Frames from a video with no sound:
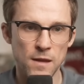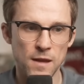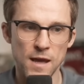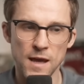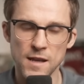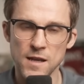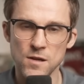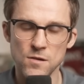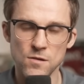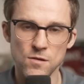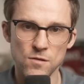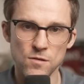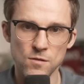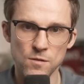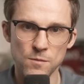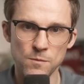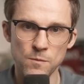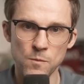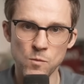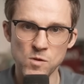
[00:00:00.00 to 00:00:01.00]
and it
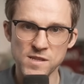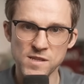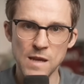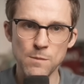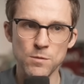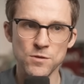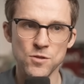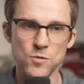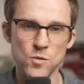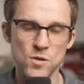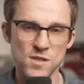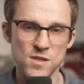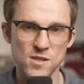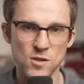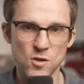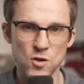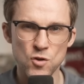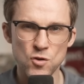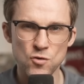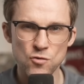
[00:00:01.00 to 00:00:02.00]
was able to do this
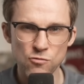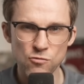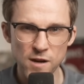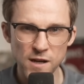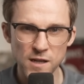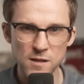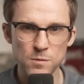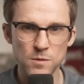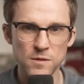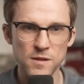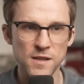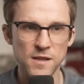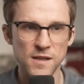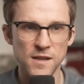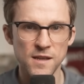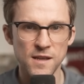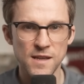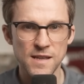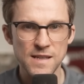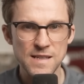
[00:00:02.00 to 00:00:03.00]

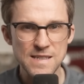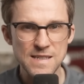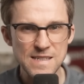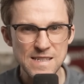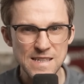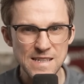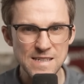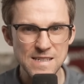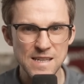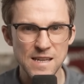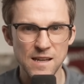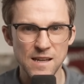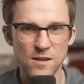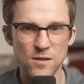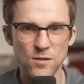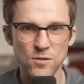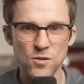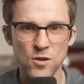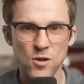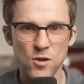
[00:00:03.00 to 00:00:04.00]
incredibly
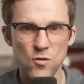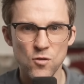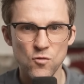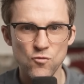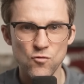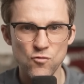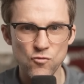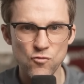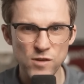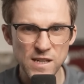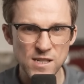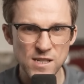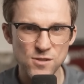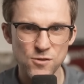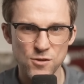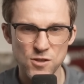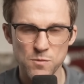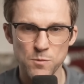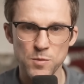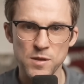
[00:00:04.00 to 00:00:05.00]
detailed
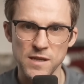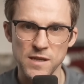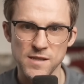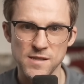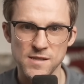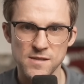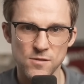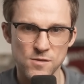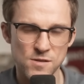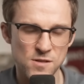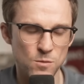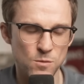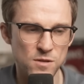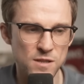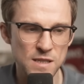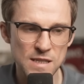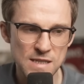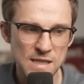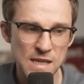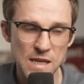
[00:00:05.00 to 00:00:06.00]
research piece, or someone on
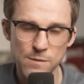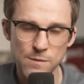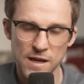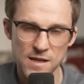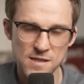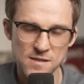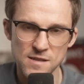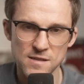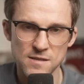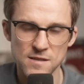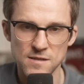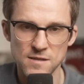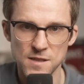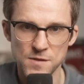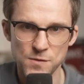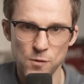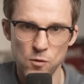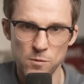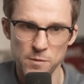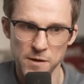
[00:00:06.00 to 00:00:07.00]
the team actually did this
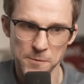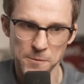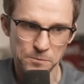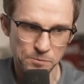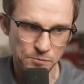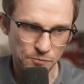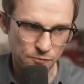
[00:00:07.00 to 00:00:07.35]
for me.